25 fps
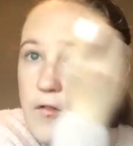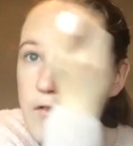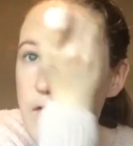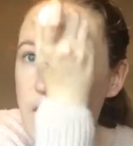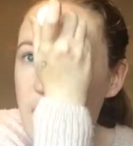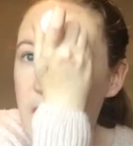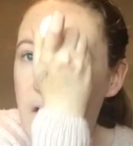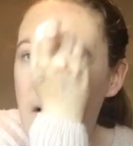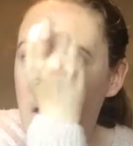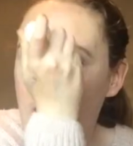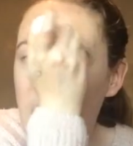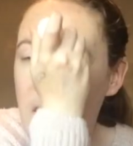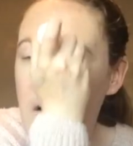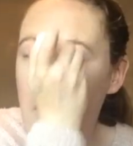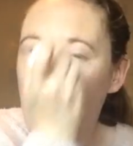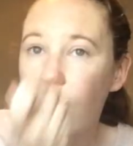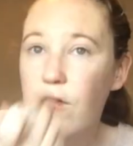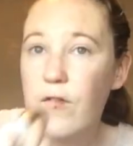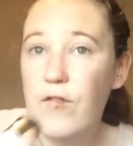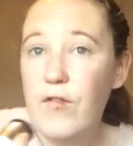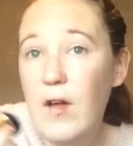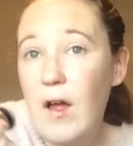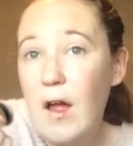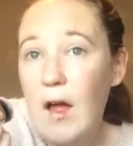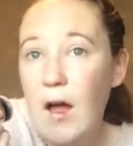for
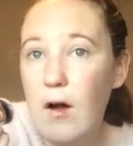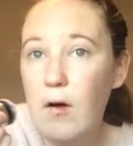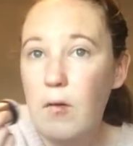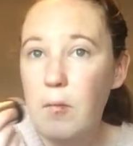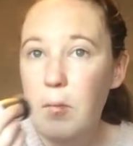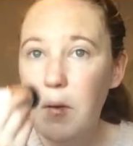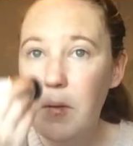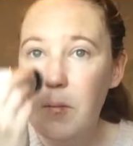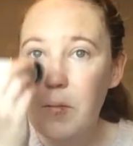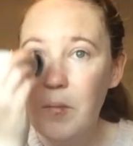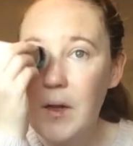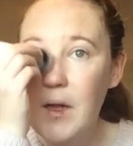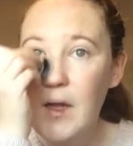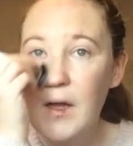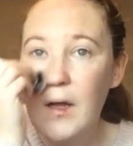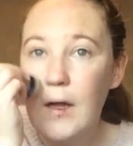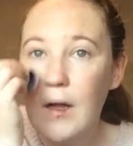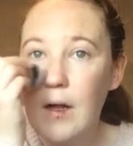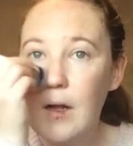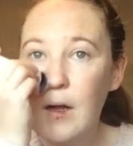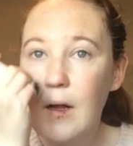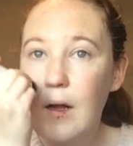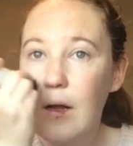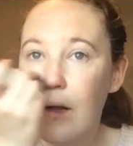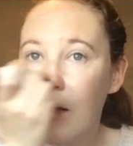helping me.
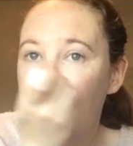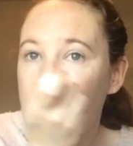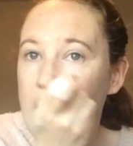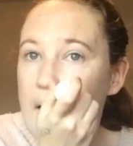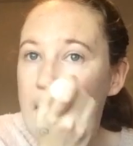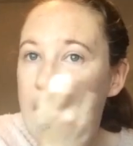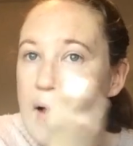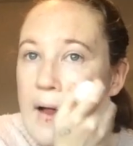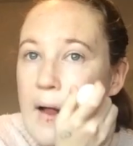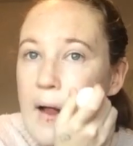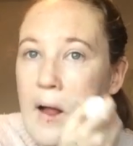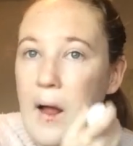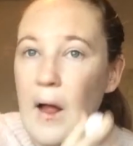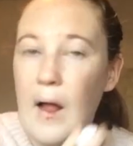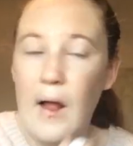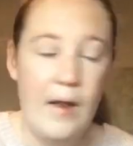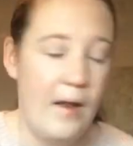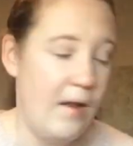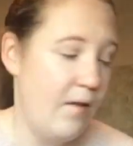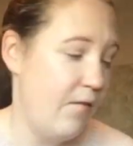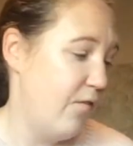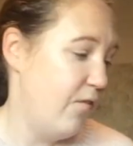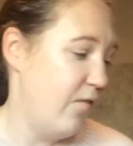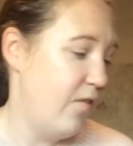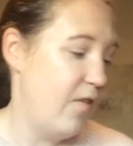
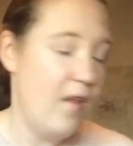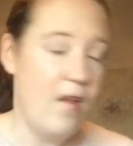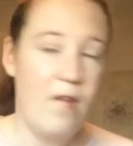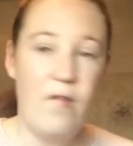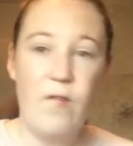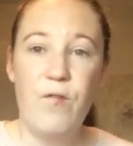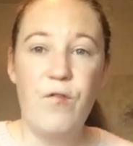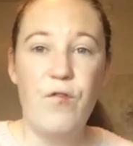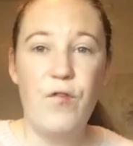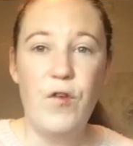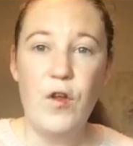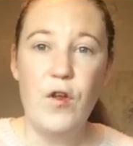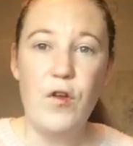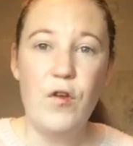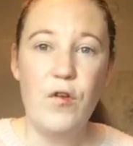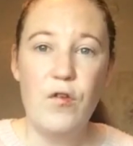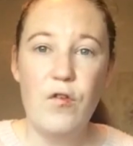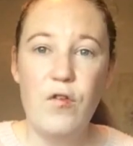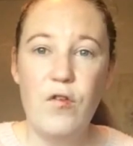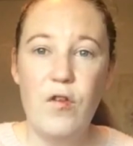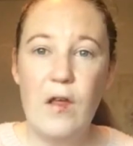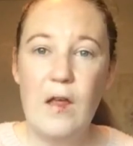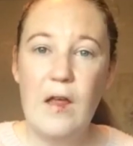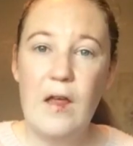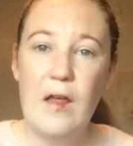And if this
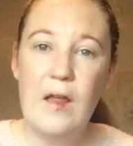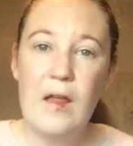food